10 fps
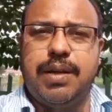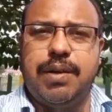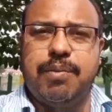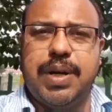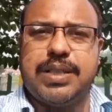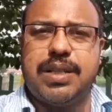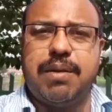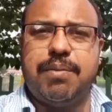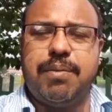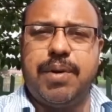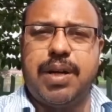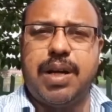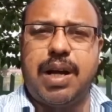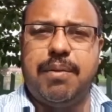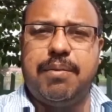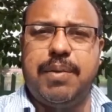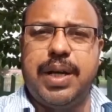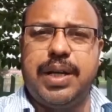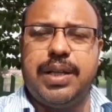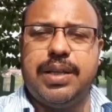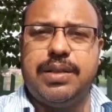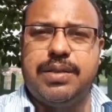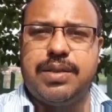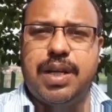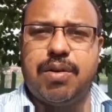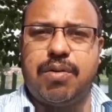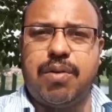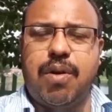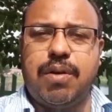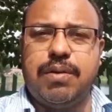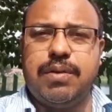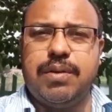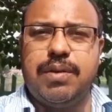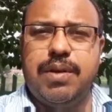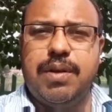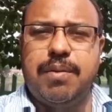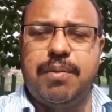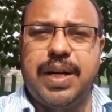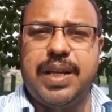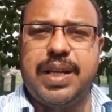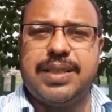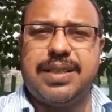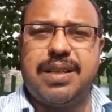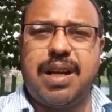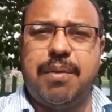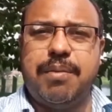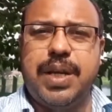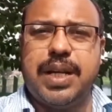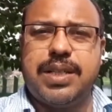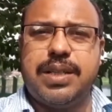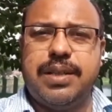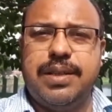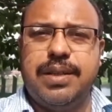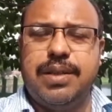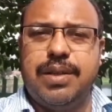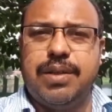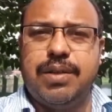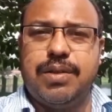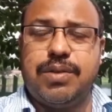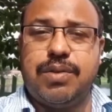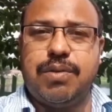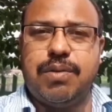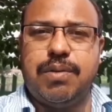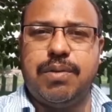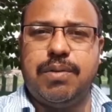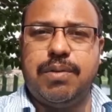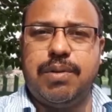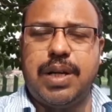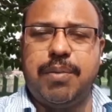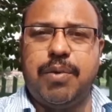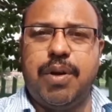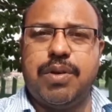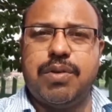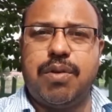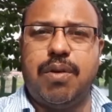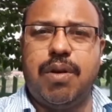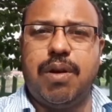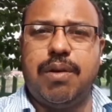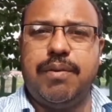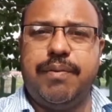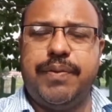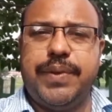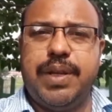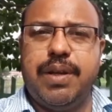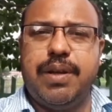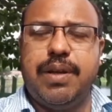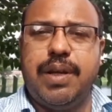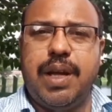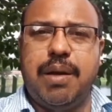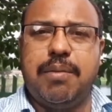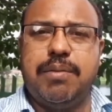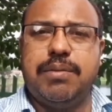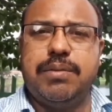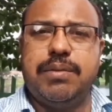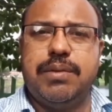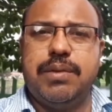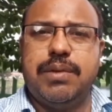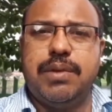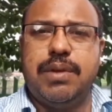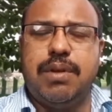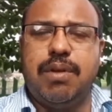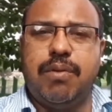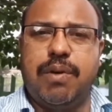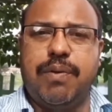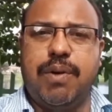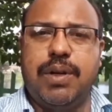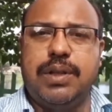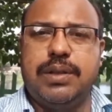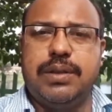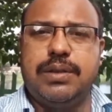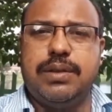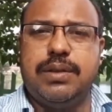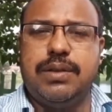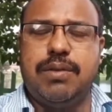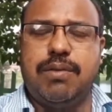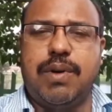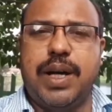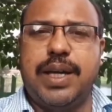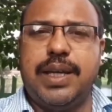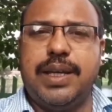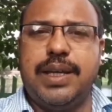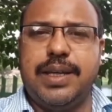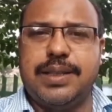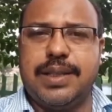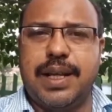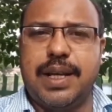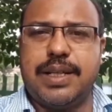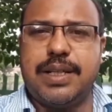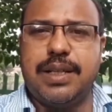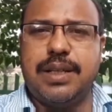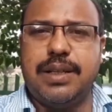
You must have come by 10 o'clock, but he hasn't come yet. So I am going to call him over phone why he is late.